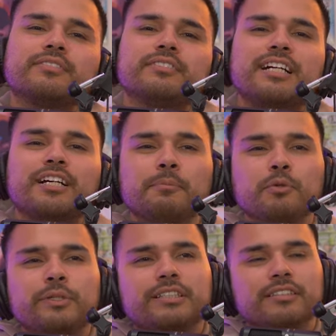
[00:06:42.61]
yeah, a couple
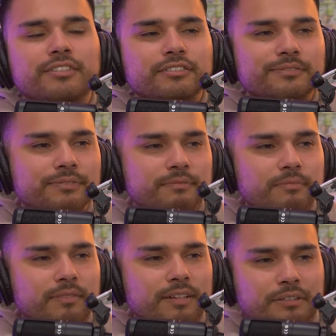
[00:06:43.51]
weeks ago.
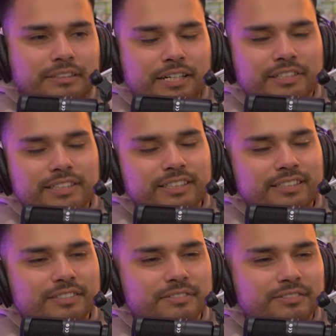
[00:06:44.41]
I was out, and then
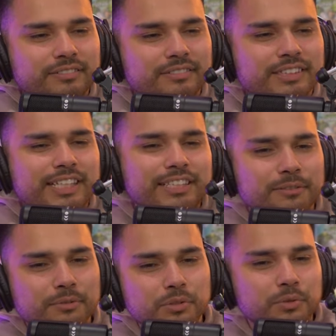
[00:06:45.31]
um, yeah,
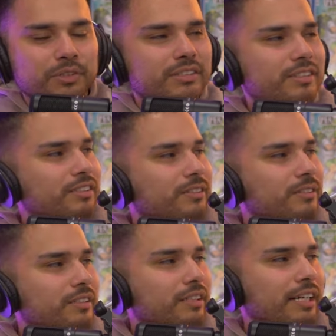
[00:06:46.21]
some dude was
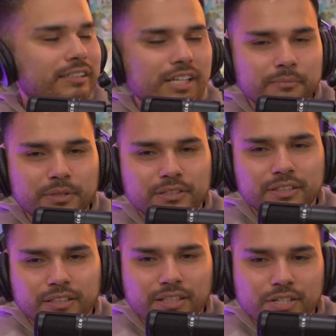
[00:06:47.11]
like stop me.
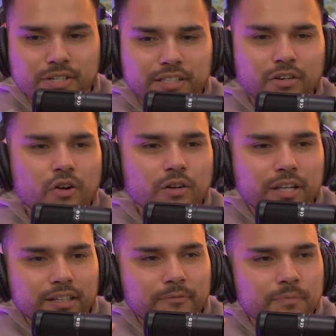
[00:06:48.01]
He tried. Oh,
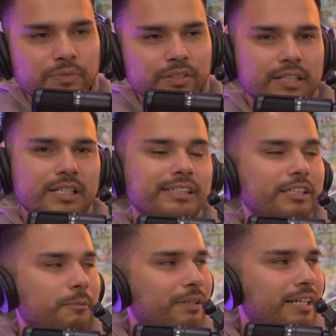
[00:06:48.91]
like can I take
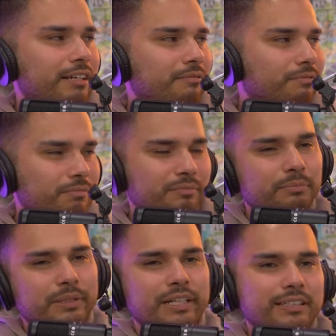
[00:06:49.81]
your picture? He had a
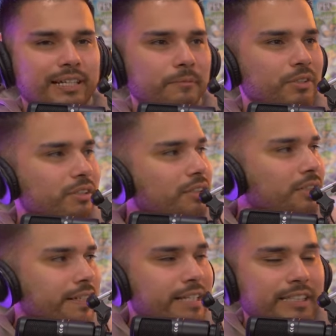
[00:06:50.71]
big ass camera shake.
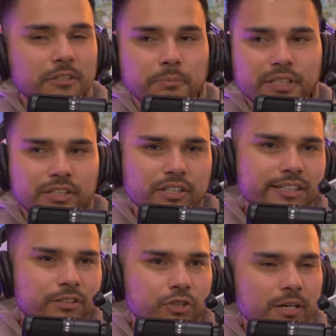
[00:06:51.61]
Can I take your picture?
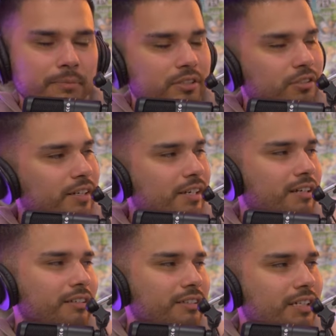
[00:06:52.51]
I'll airdrop it to you right now.
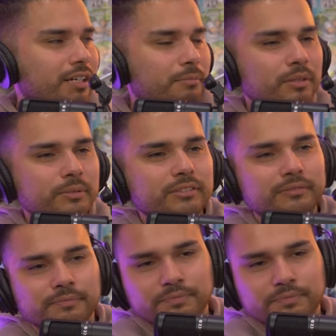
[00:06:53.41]
And I was like, Nah, bro, I'm good.